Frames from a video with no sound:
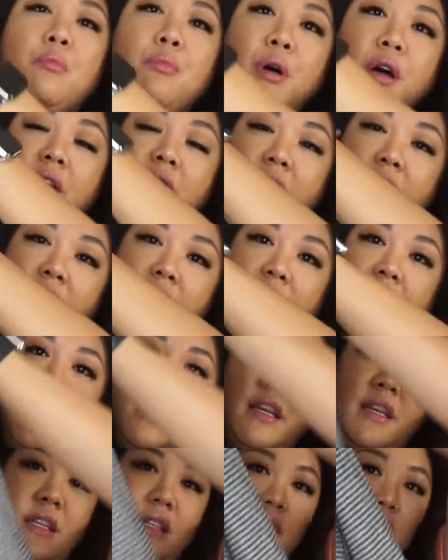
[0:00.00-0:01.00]
but it
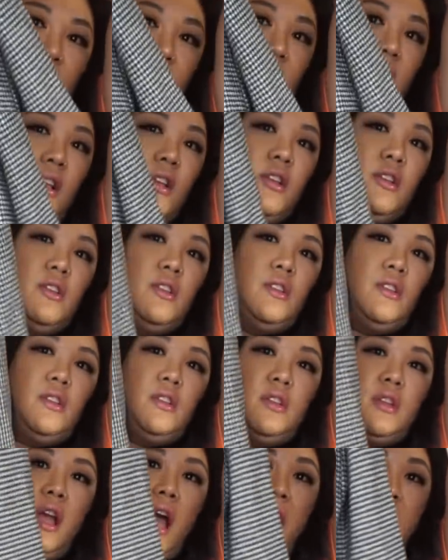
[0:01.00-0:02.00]
is,
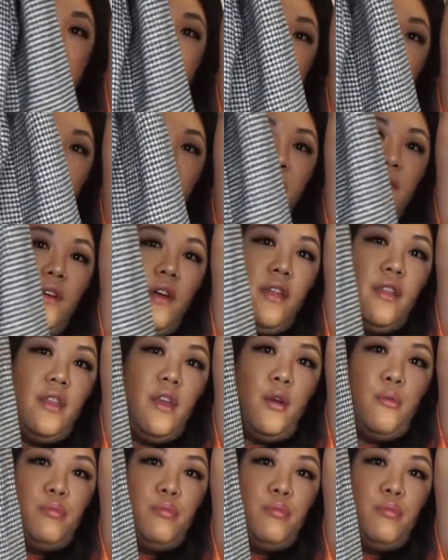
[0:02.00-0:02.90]
I love their